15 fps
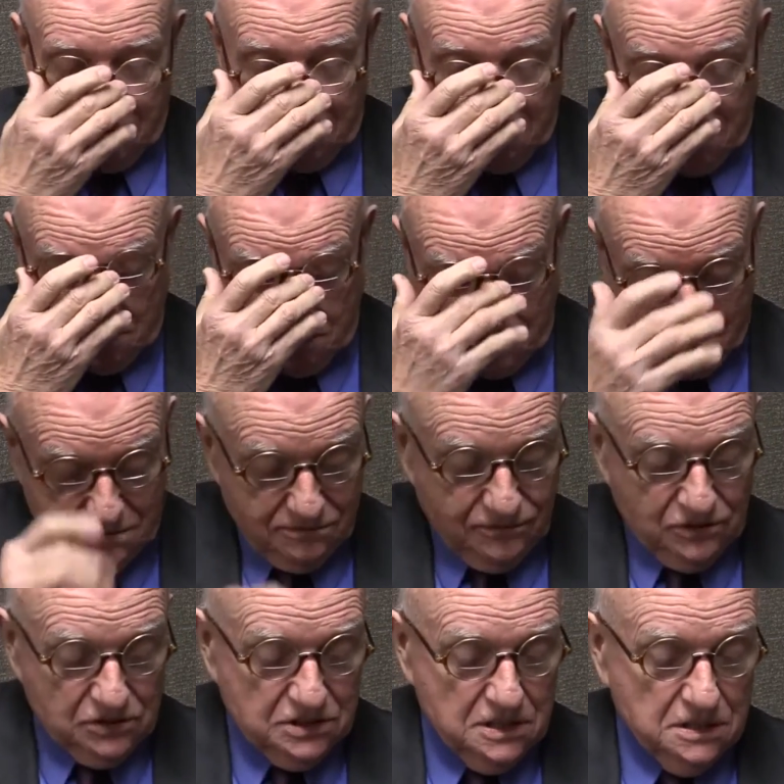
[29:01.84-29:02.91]
this
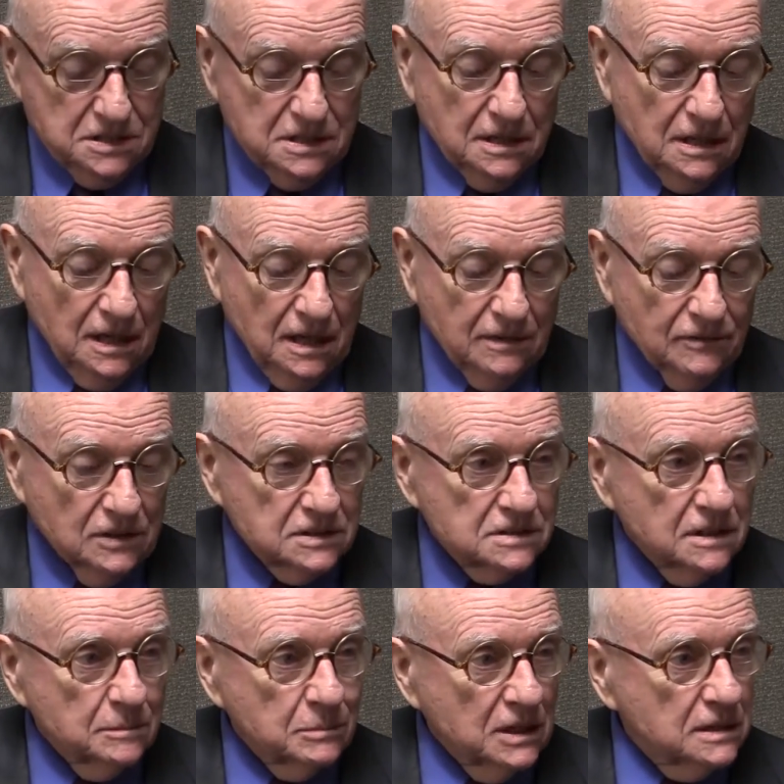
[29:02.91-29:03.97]
physician gave us
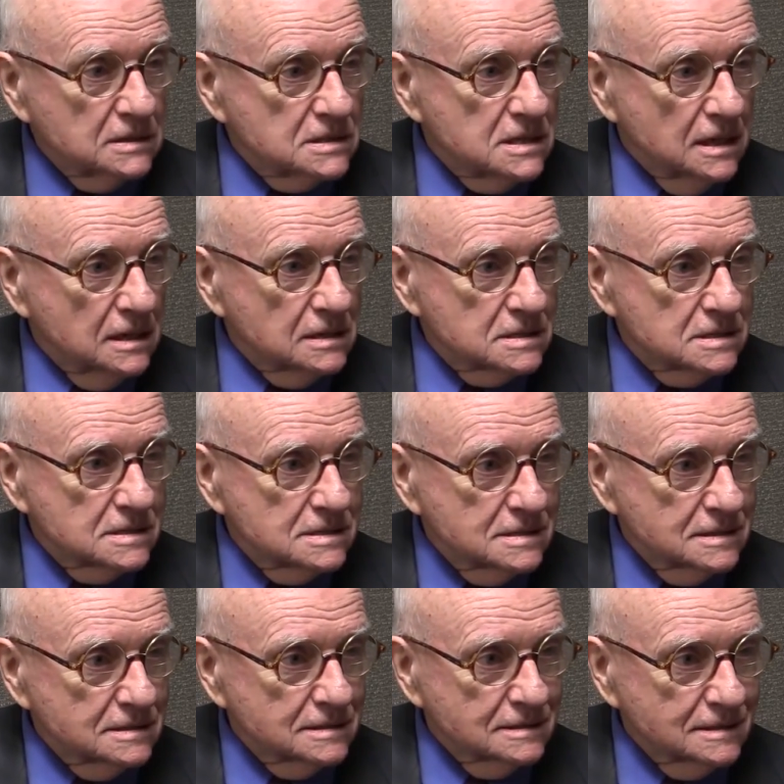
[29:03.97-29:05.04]
our blood
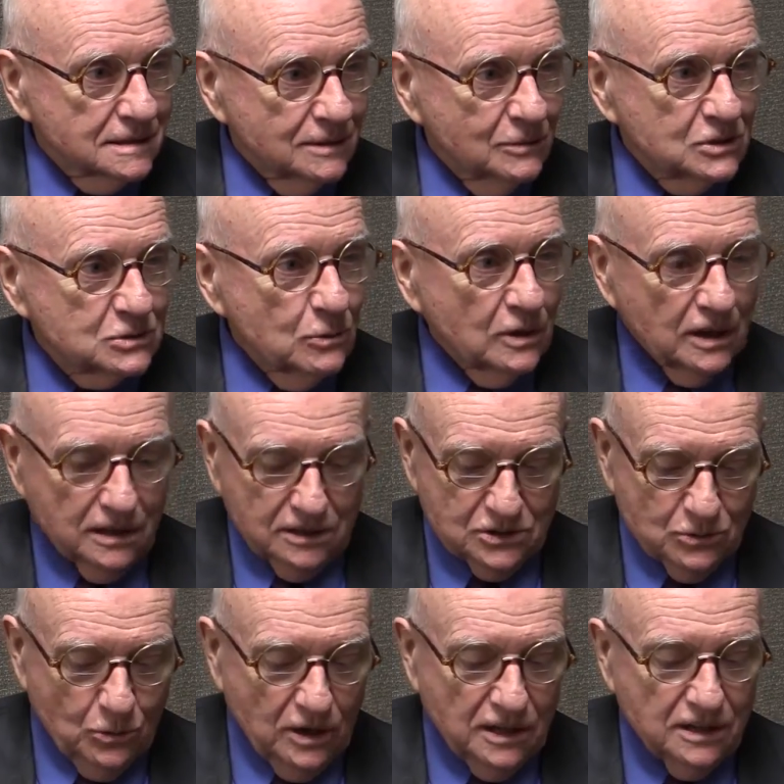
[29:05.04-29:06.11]
tests, and it was one of those,
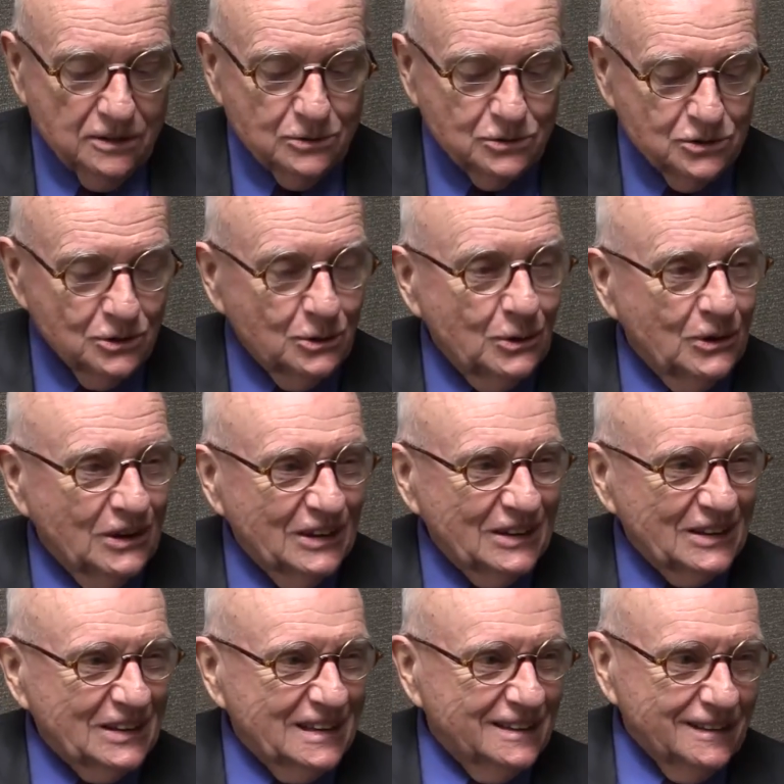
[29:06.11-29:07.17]
"What do you do?"
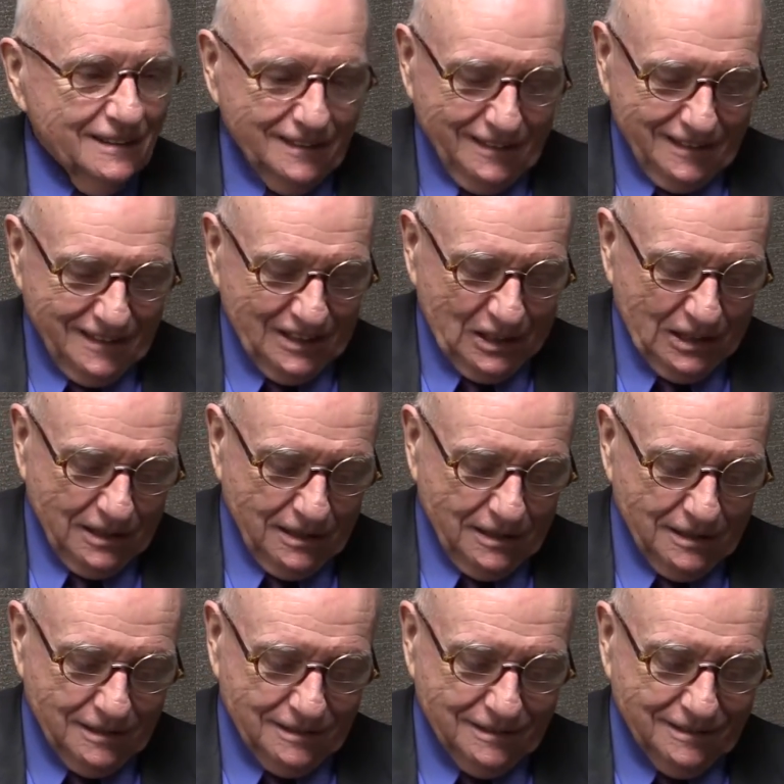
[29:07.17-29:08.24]

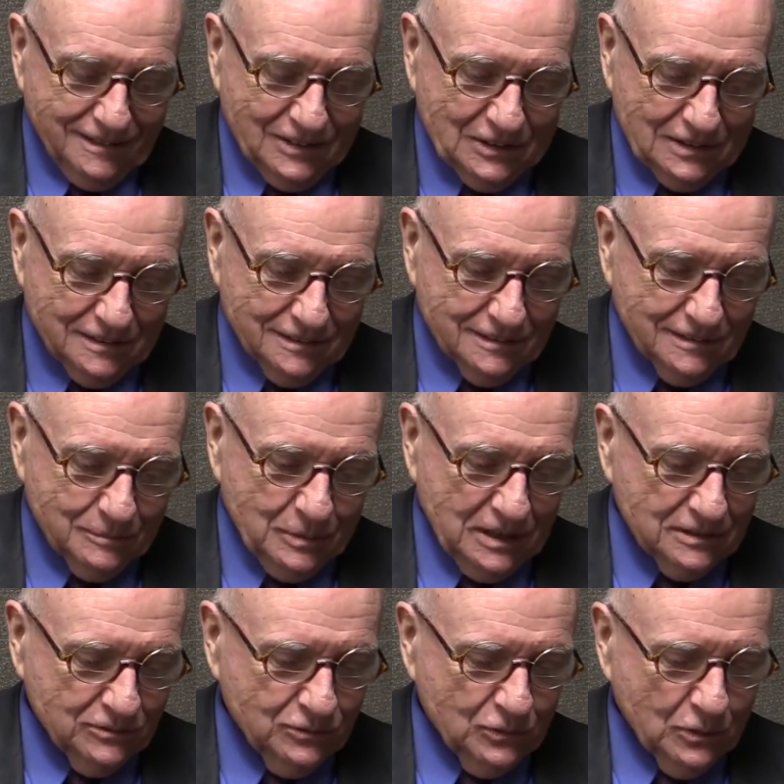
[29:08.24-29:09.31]
And
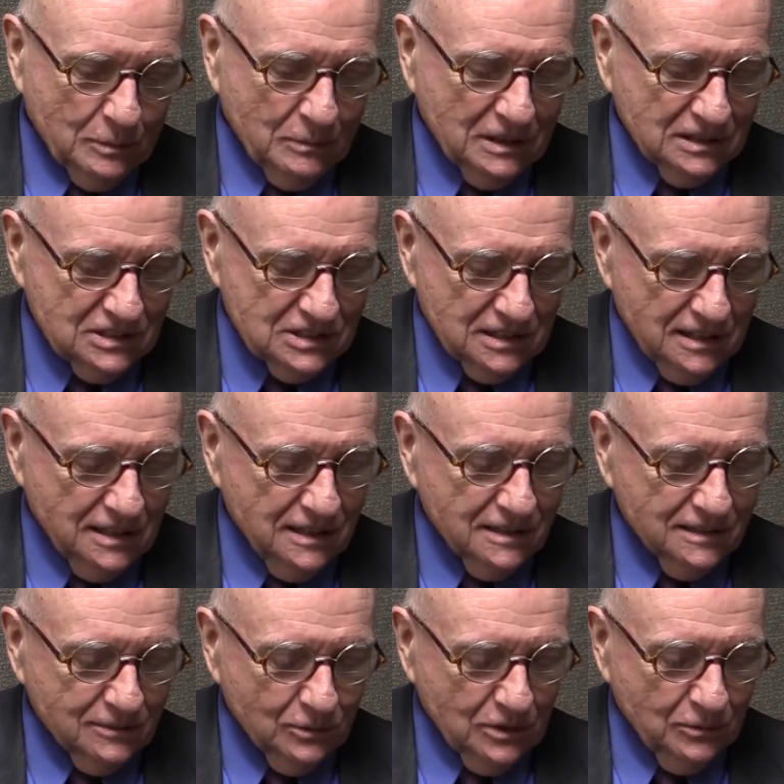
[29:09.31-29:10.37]
about 4 months
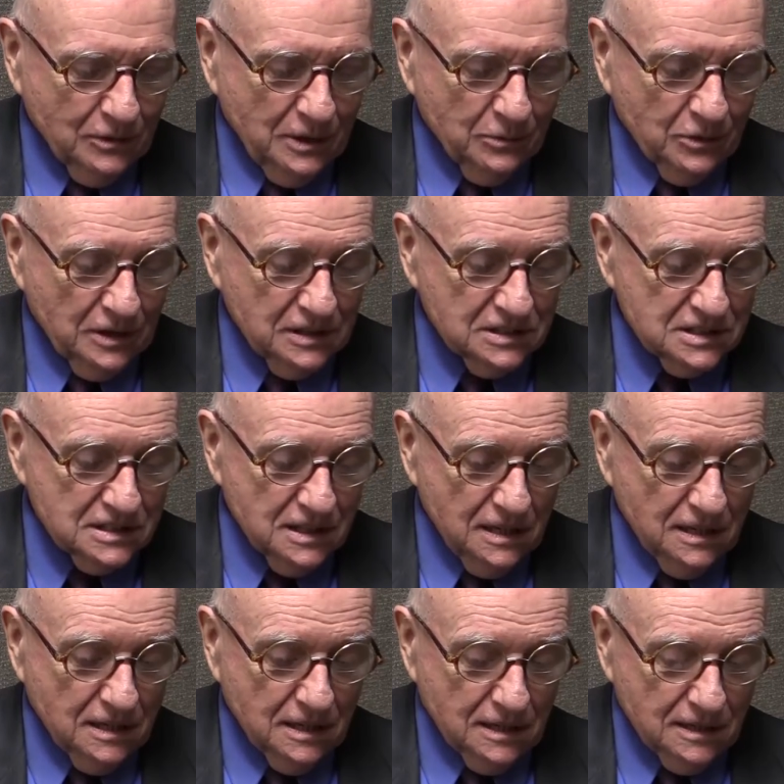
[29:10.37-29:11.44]
later, when we were in
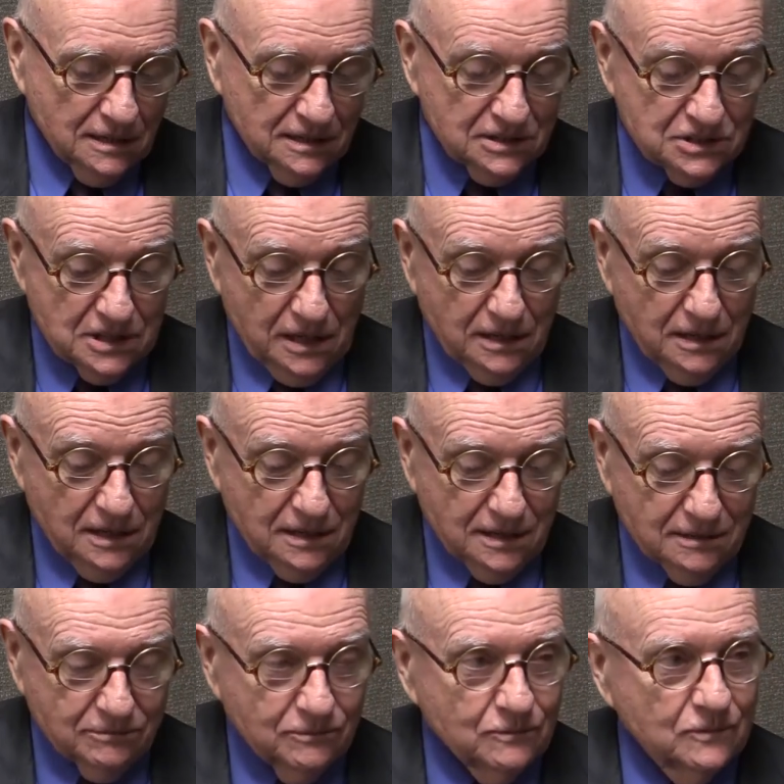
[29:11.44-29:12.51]
State College, I got a